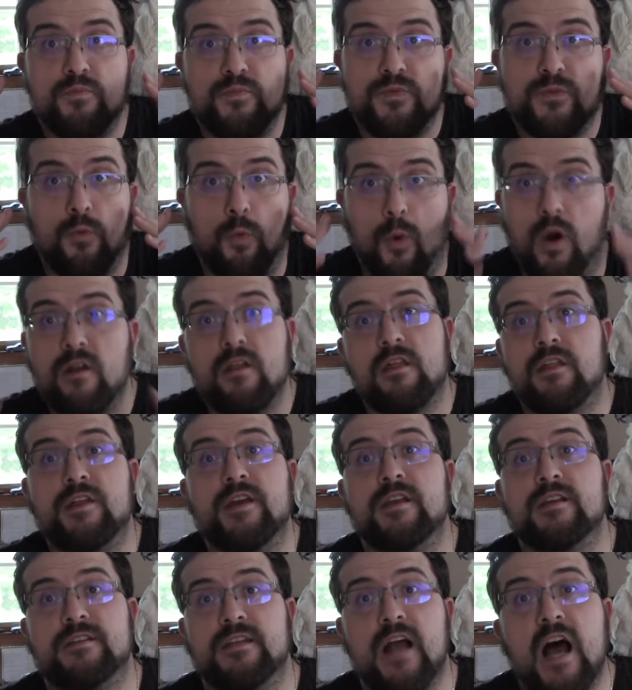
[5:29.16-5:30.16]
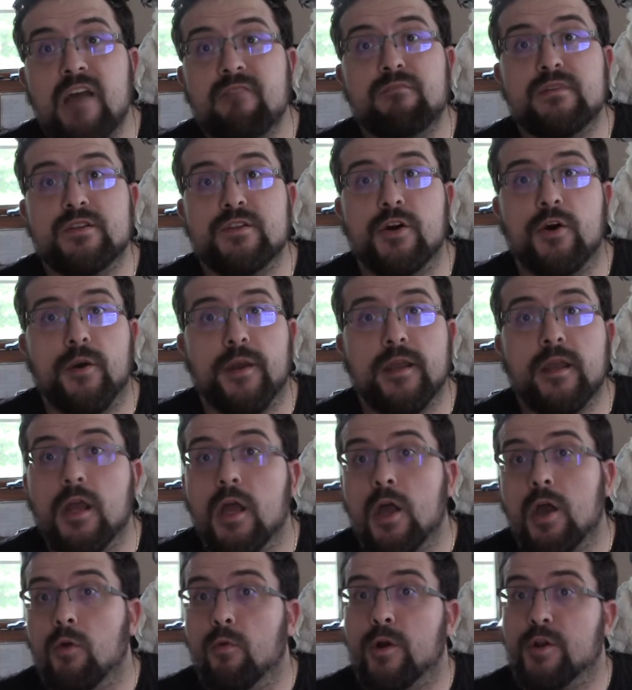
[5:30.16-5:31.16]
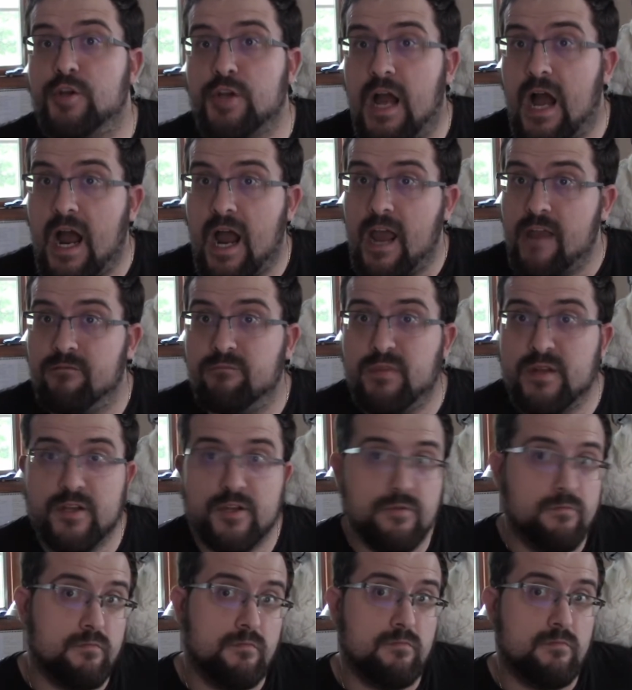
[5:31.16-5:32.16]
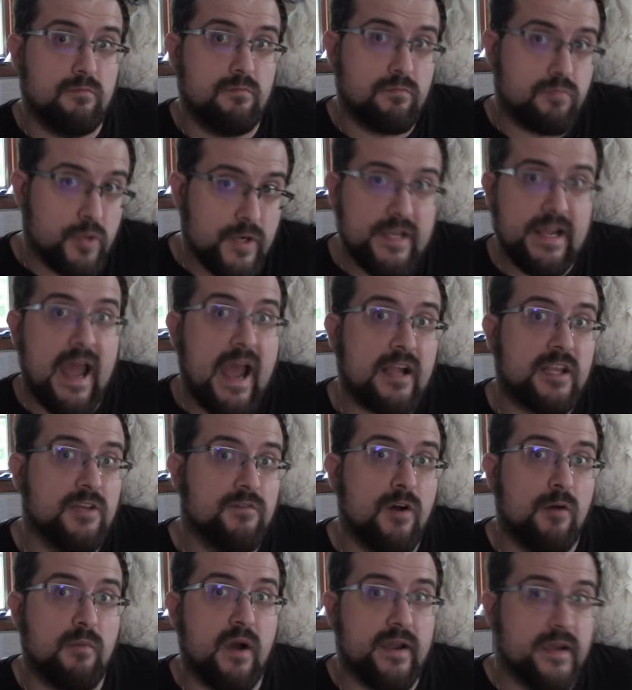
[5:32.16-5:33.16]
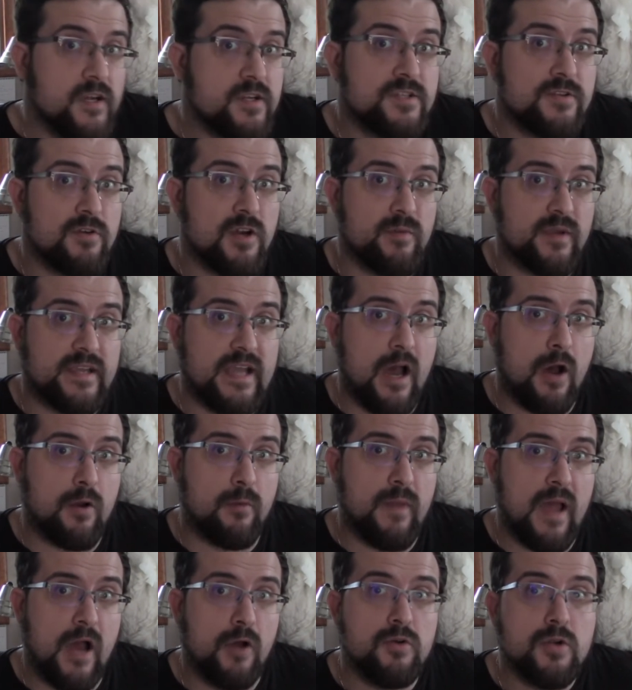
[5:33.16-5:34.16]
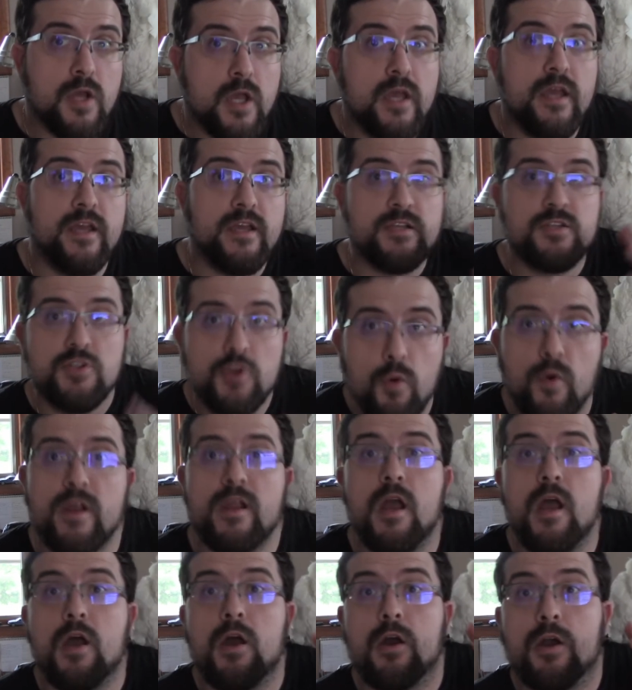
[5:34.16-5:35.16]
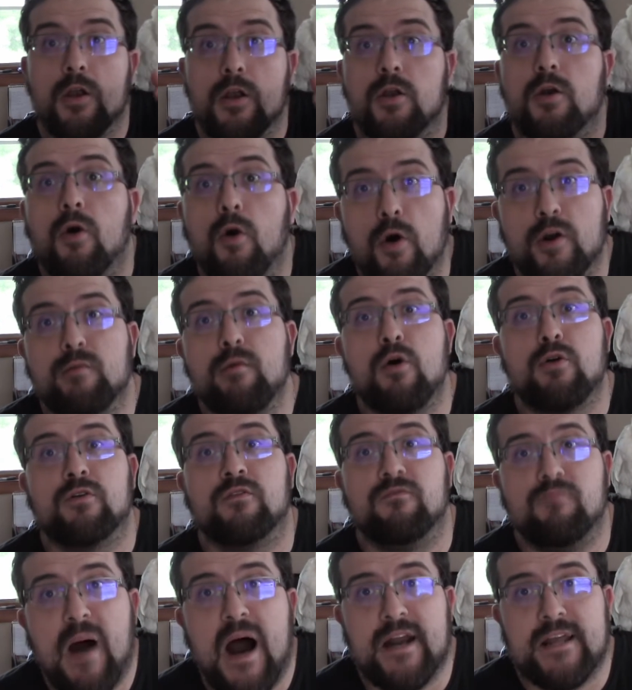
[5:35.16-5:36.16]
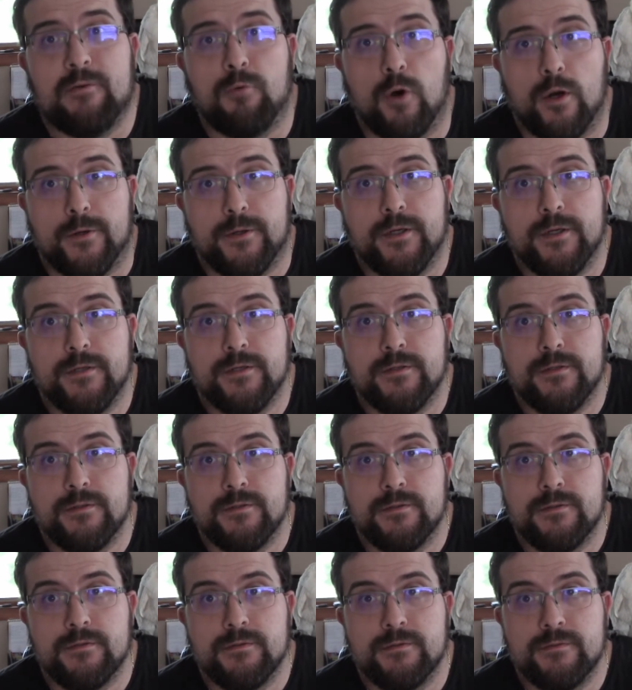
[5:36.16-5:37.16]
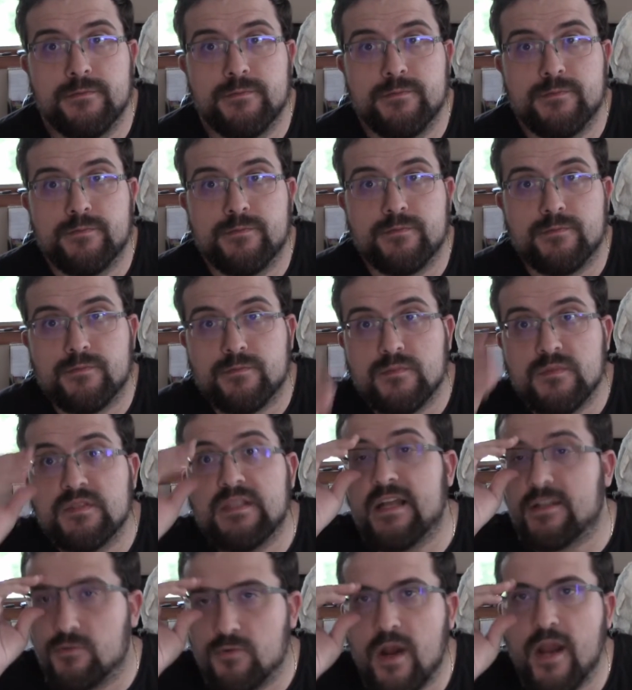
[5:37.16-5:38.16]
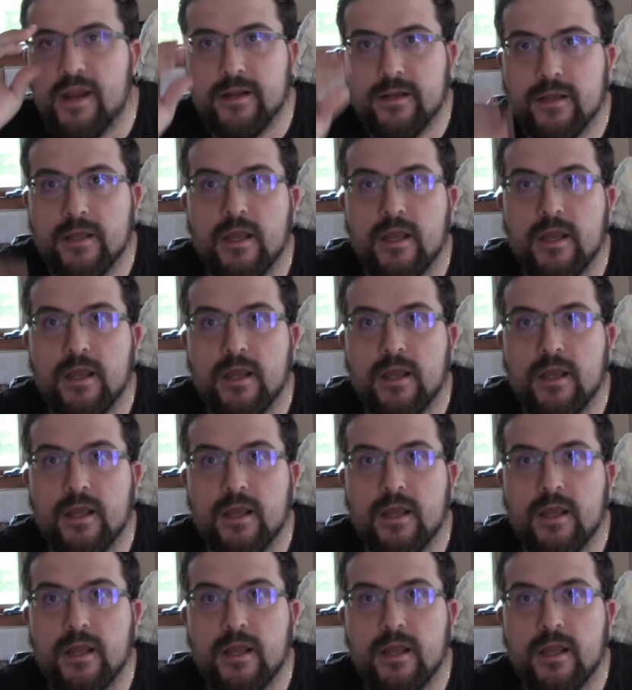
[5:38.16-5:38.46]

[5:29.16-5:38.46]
one of the things that I've been doing, which I've been pretty active on my Instagram account about, is doing automotive body work. That's right.